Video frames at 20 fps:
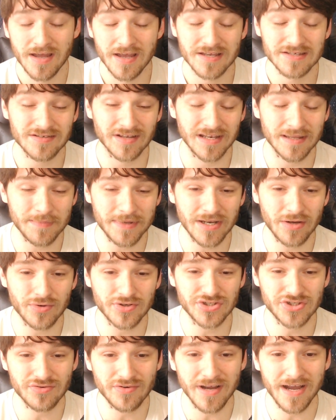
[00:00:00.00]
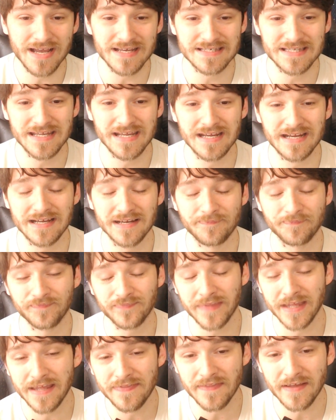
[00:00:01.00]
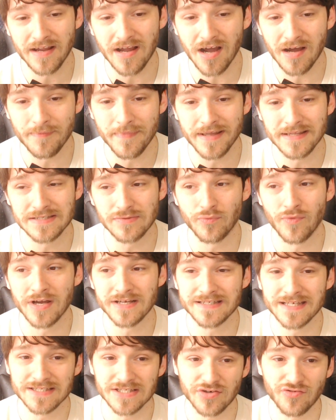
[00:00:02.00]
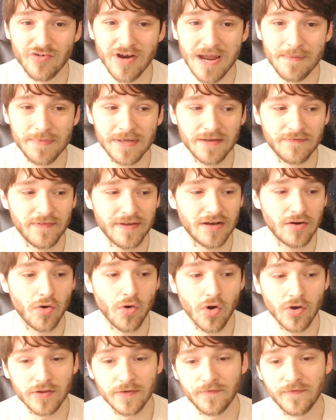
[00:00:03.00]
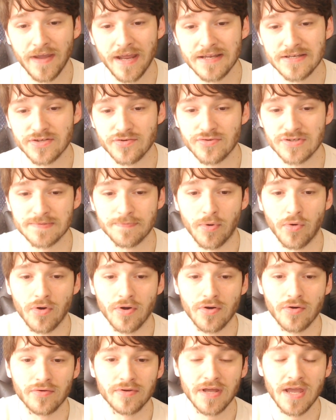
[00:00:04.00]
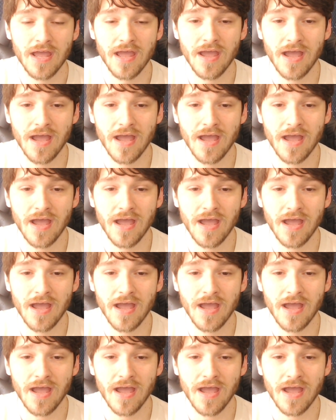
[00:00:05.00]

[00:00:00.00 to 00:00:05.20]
So let me know what you guys think in the comments. Was this a crappy event? Are the fans too spoiled?